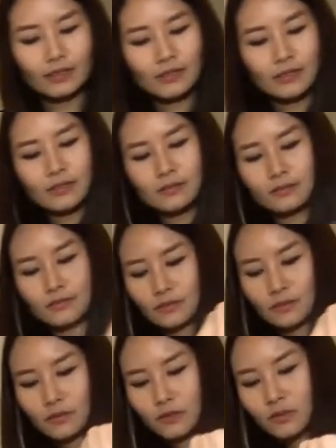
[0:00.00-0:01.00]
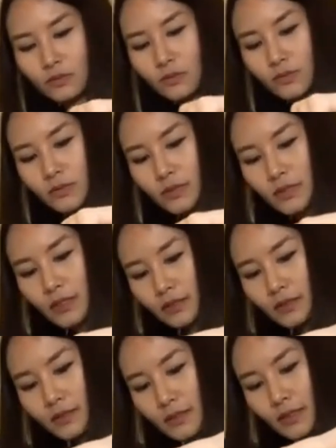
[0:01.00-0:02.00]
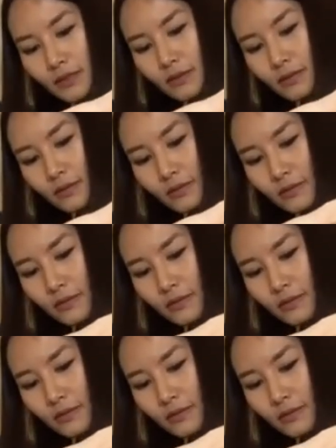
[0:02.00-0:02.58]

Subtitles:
(silence)